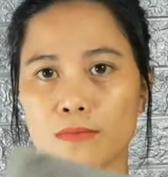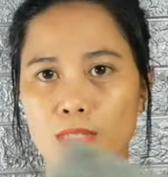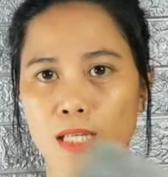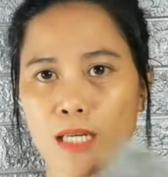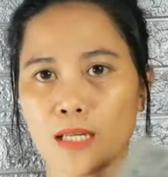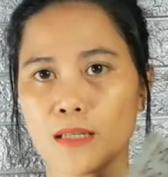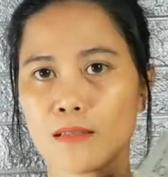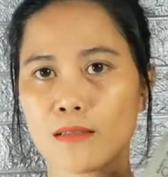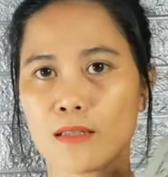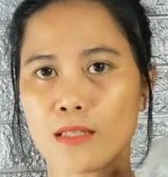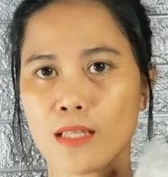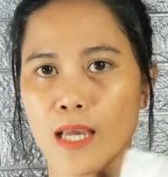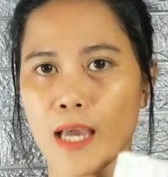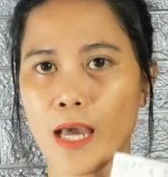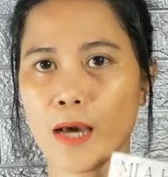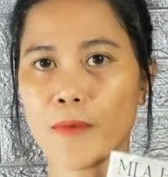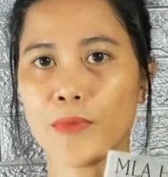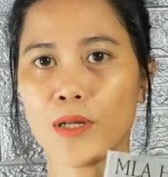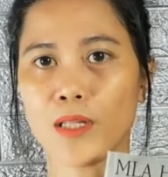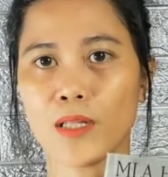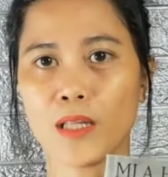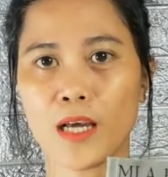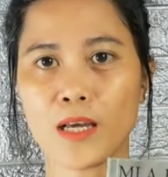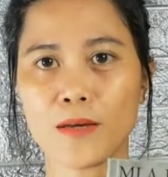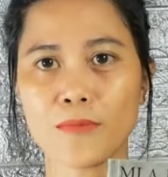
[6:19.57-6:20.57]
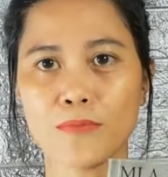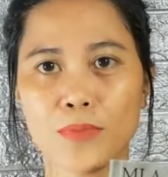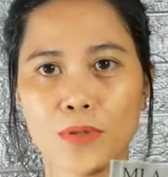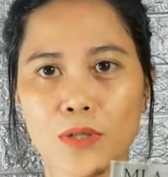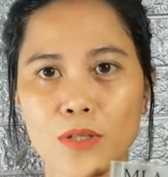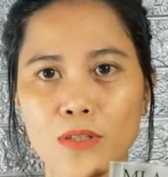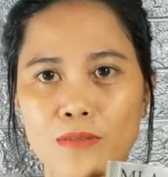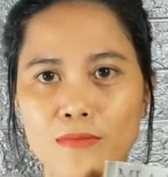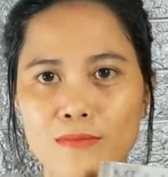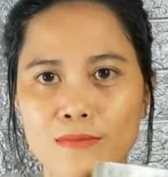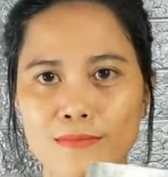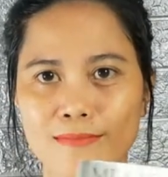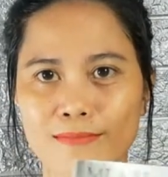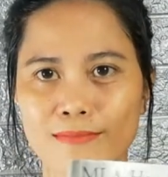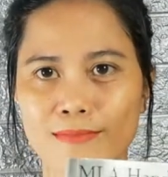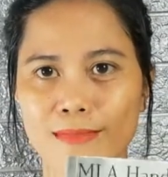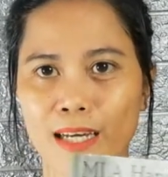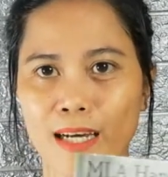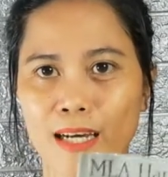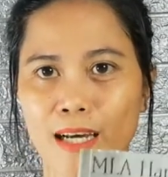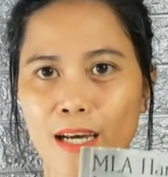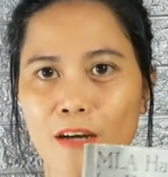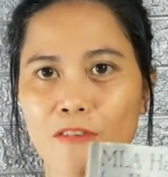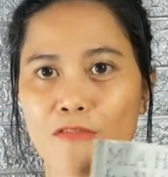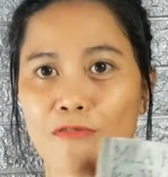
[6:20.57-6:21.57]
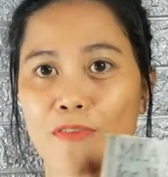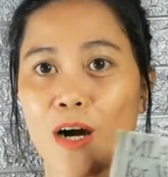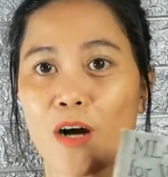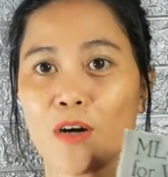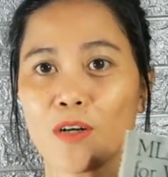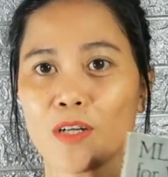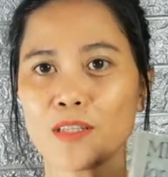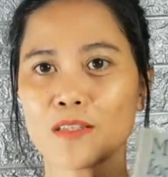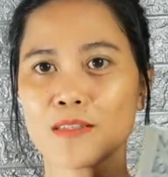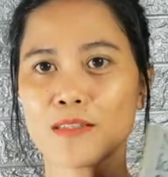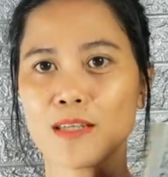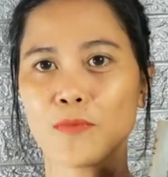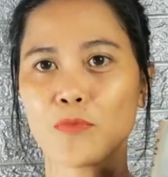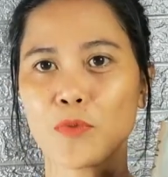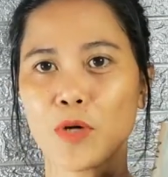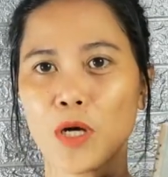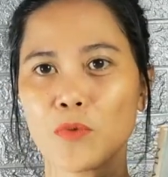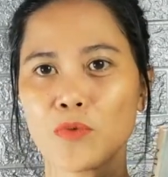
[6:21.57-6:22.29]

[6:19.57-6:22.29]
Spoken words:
like the MLA book. I found it somewhere.